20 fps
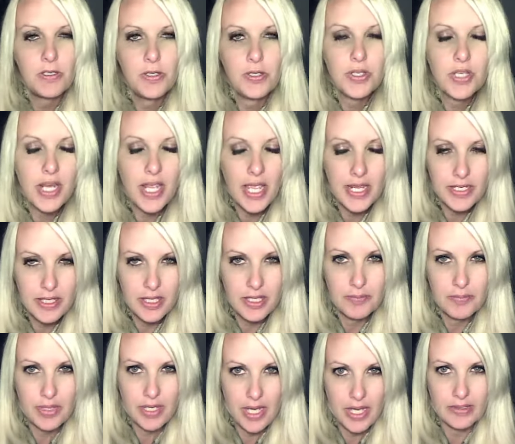to get to
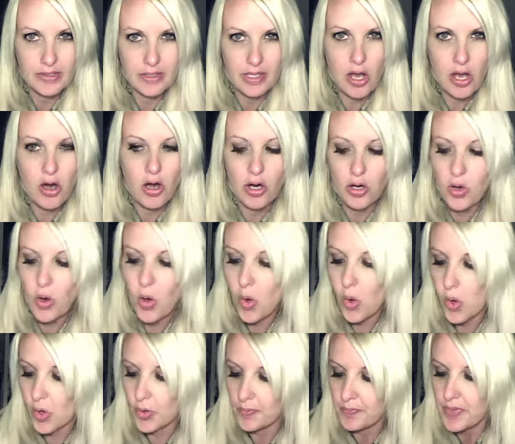them because they are
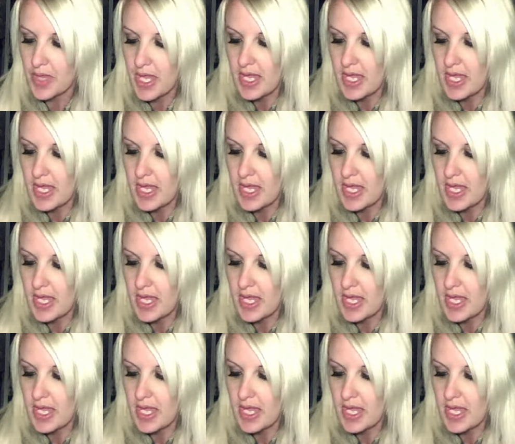cold.